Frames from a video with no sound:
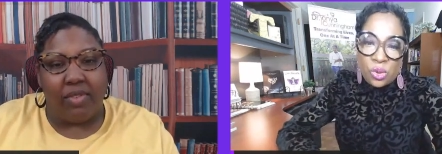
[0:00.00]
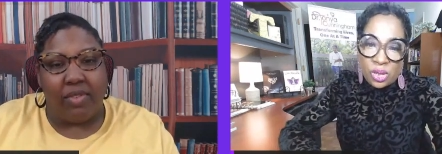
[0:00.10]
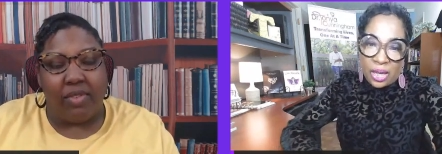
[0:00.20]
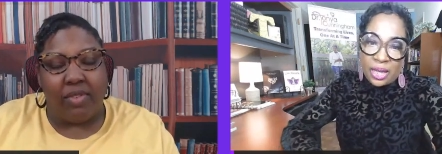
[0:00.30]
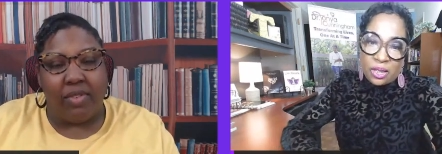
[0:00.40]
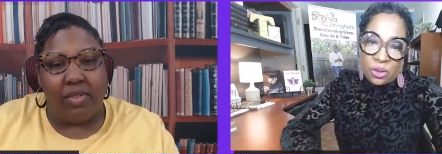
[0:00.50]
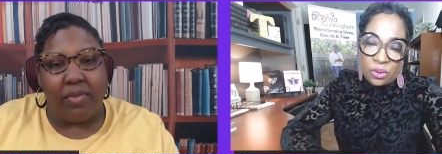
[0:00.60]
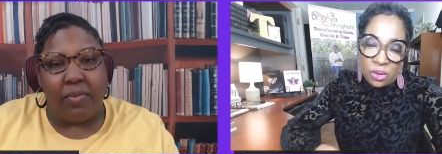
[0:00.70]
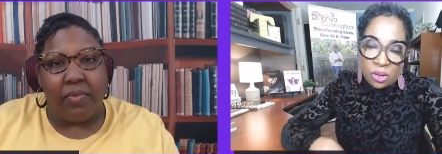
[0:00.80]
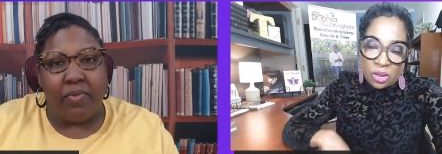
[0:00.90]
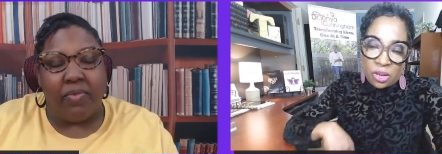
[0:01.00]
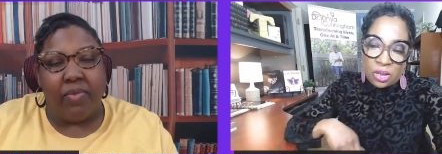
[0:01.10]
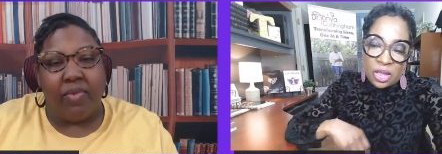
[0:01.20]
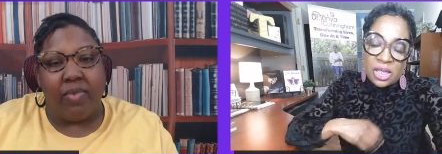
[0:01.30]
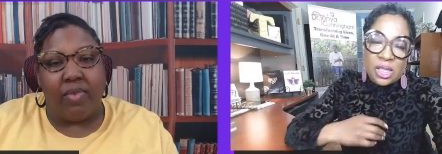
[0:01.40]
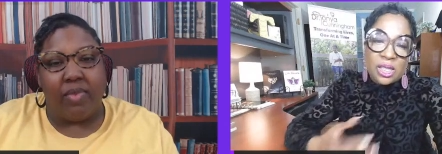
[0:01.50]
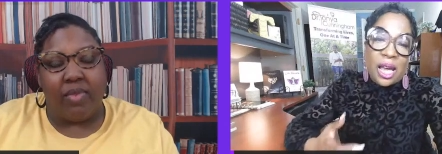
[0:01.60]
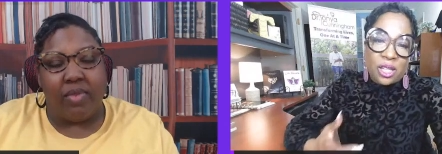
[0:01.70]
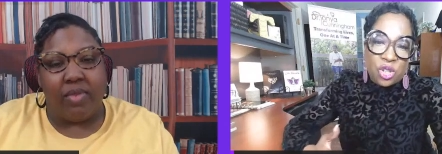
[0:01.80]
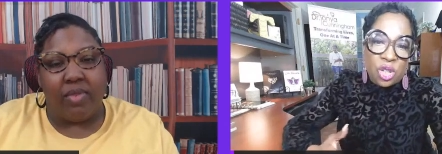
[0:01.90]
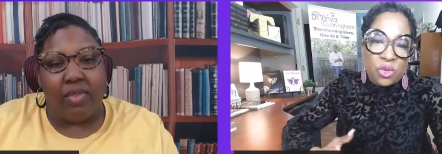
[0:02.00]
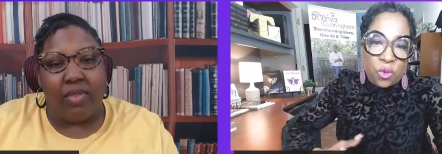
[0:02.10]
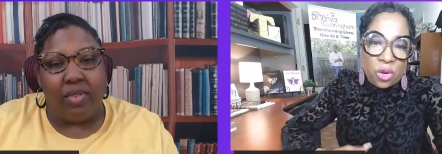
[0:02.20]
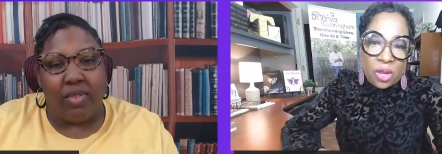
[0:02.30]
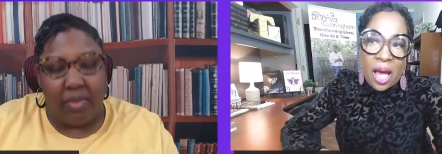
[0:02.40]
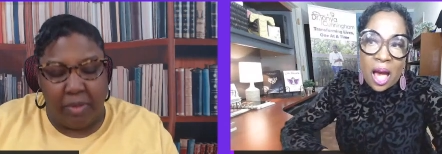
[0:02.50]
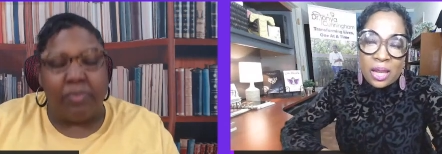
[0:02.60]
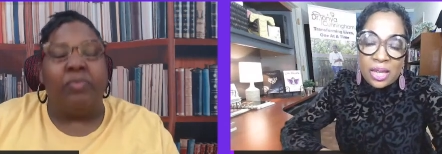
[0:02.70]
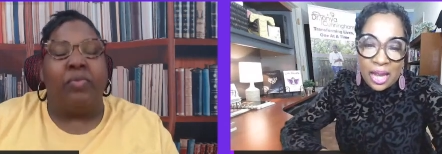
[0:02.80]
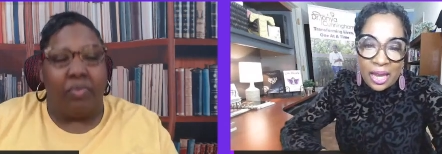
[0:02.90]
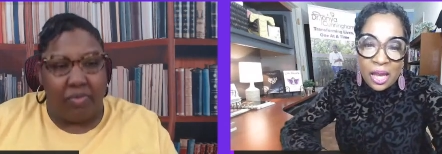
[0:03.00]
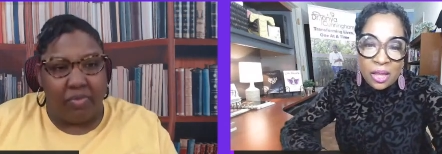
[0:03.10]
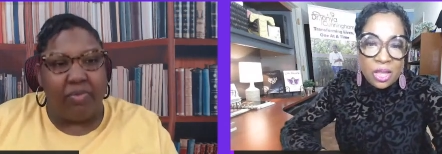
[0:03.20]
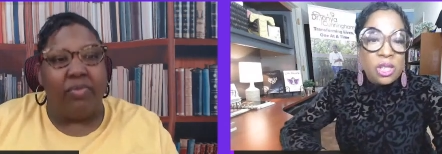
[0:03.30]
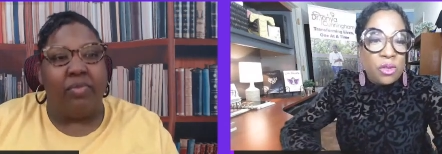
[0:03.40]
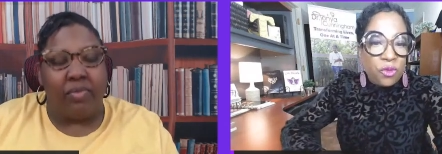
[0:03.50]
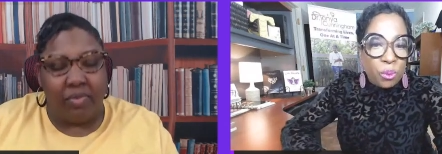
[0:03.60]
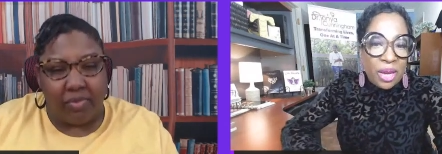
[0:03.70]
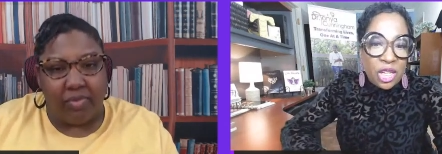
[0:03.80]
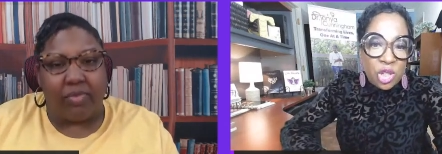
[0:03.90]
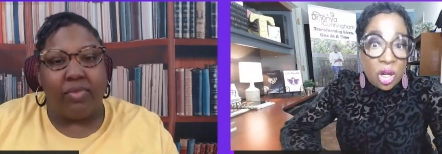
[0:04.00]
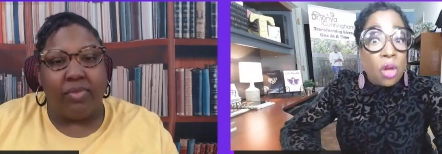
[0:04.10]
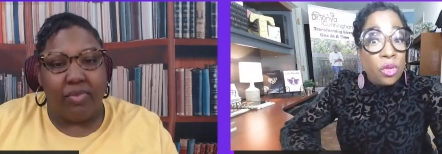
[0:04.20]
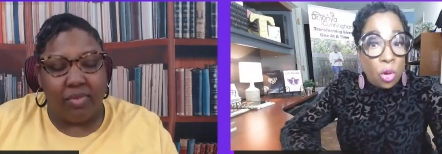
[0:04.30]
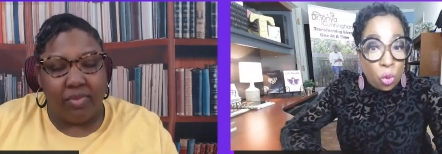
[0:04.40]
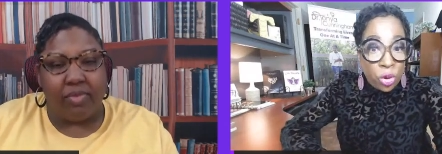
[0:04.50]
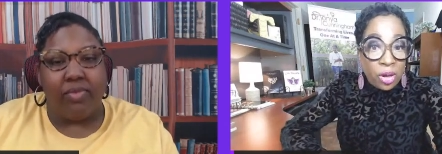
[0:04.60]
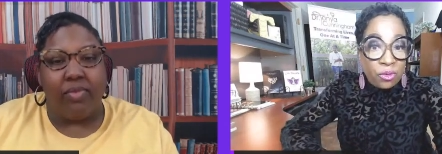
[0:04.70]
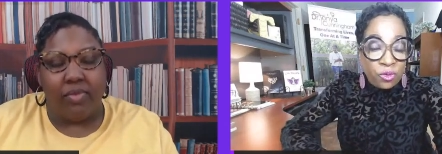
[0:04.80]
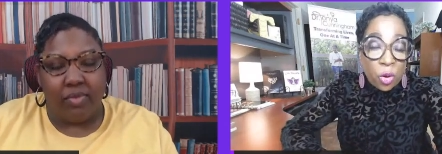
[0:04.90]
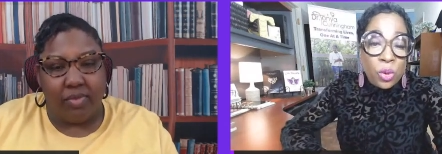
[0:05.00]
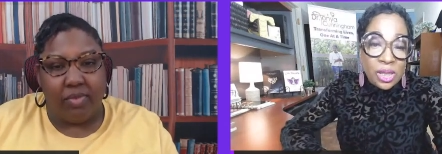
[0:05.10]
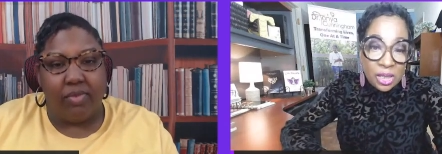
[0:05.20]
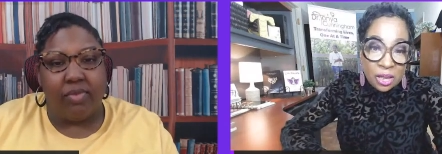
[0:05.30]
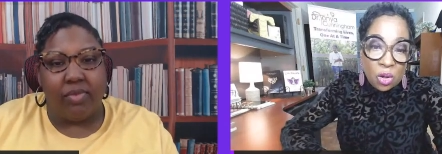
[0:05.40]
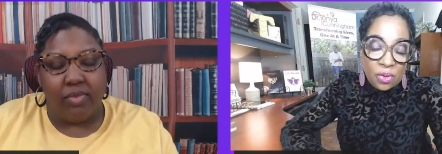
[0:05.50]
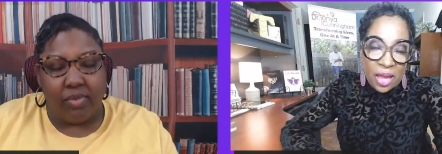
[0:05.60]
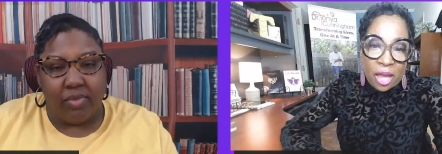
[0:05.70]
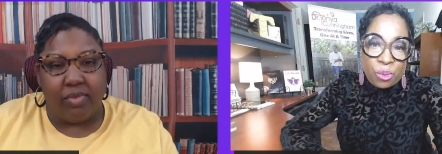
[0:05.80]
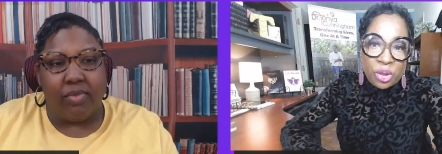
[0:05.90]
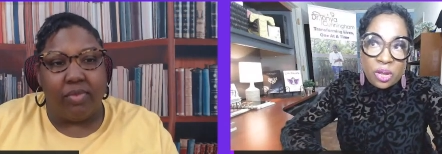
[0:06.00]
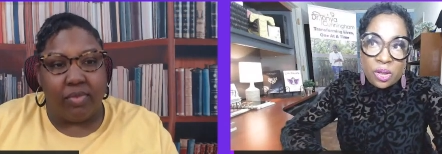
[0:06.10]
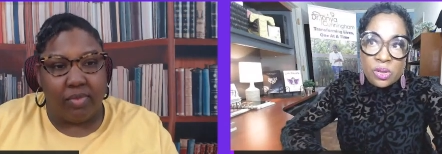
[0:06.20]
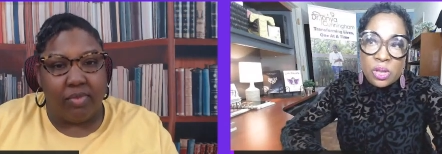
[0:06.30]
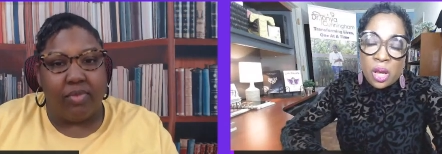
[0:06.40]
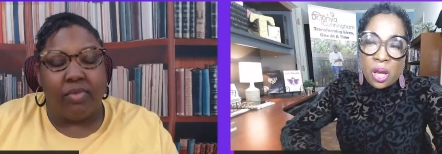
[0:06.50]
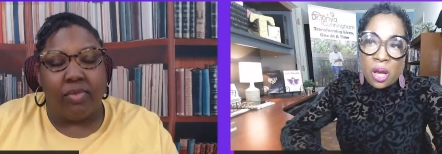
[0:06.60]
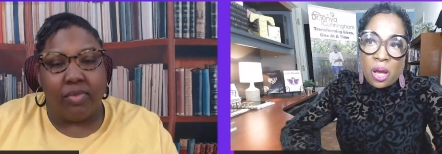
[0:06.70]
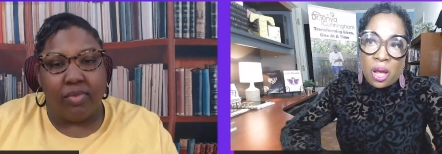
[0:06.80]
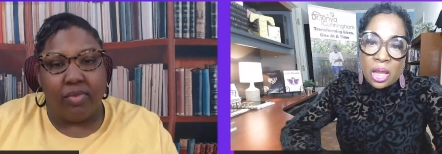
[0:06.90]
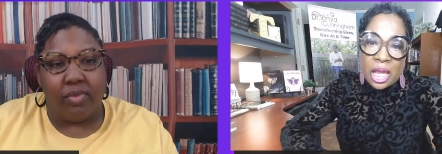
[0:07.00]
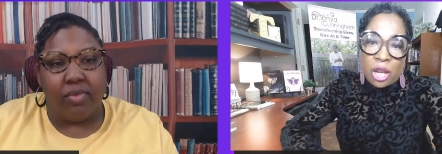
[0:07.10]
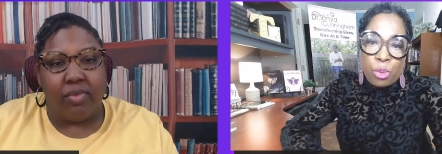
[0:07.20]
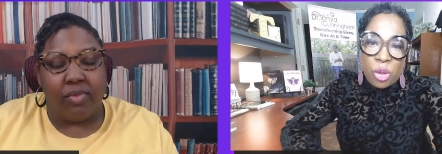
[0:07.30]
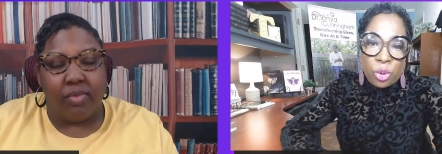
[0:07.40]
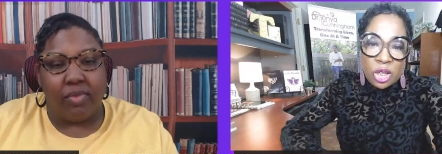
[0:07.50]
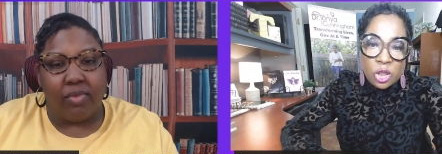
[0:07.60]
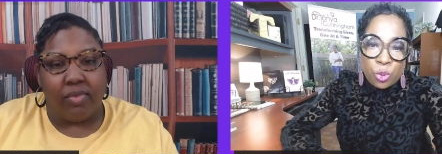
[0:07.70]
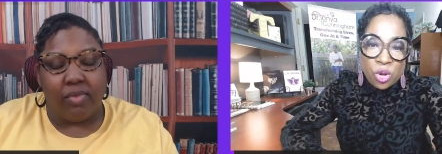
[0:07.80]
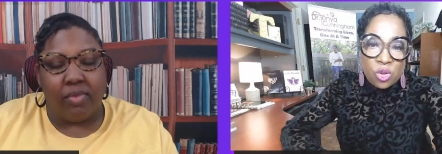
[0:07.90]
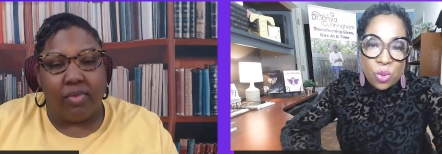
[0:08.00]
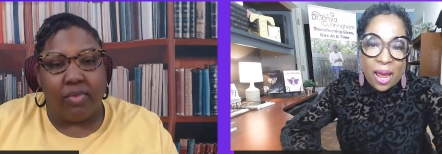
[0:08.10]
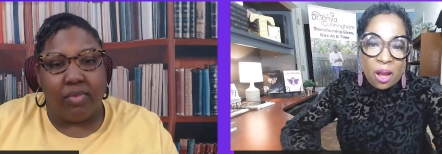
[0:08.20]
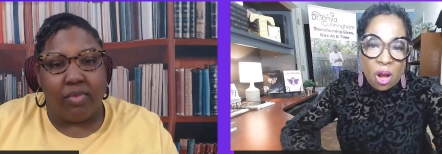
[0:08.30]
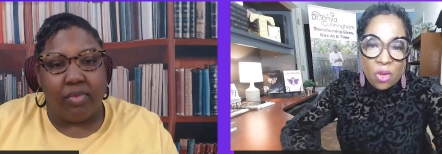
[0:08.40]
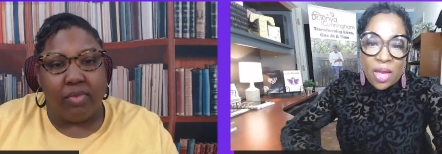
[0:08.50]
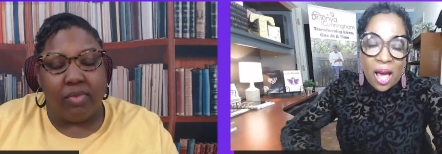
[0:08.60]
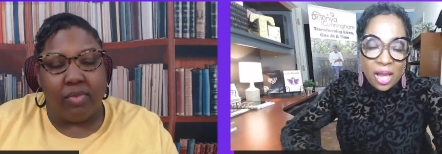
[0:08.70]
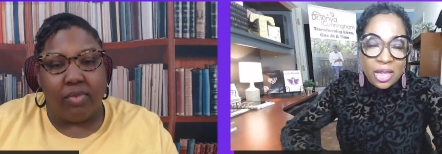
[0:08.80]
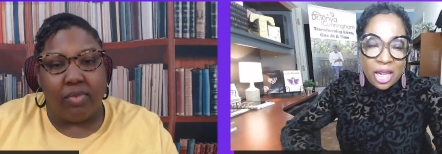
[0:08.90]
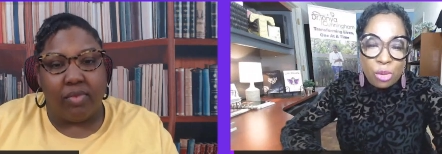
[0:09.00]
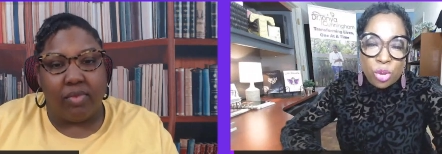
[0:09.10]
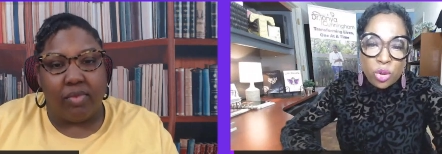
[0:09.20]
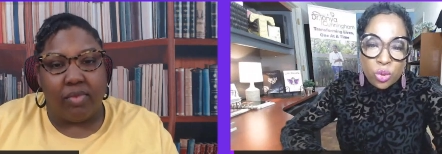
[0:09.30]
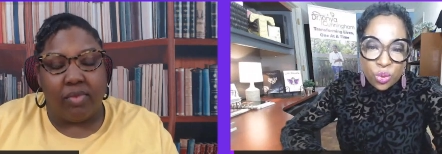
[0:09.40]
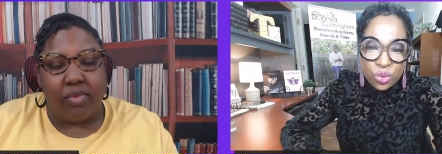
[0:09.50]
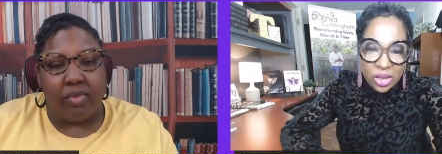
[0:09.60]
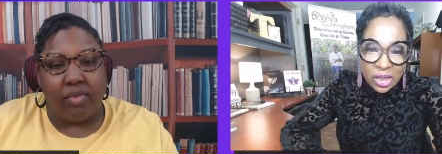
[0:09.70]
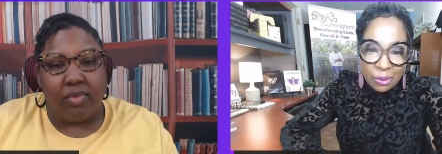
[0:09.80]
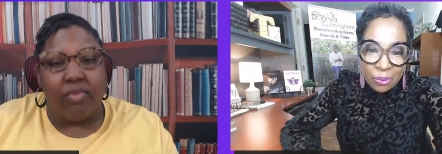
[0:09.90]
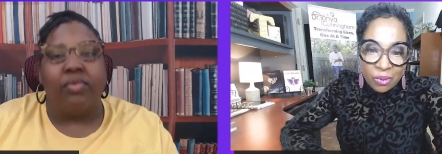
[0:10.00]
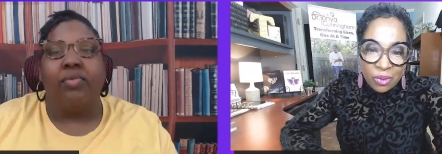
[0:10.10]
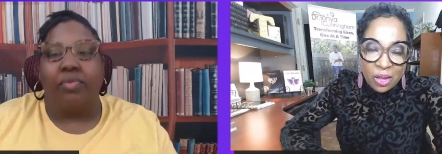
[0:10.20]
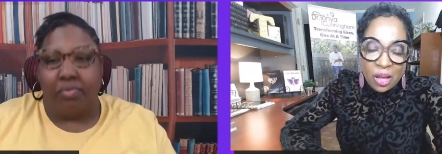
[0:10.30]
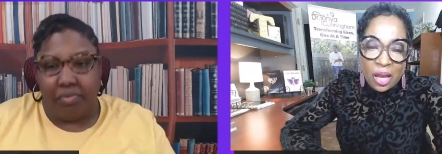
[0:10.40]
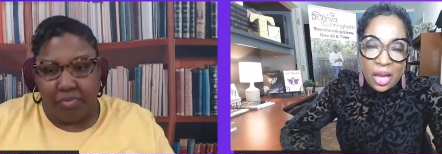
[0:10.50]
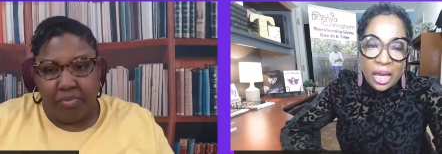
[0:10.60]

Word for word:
Speaker 1: said you this is not just for the holiday mm-hmm. this information although we're focusing on that because a lot of people experience what I call the holiday blues, mm-hmm.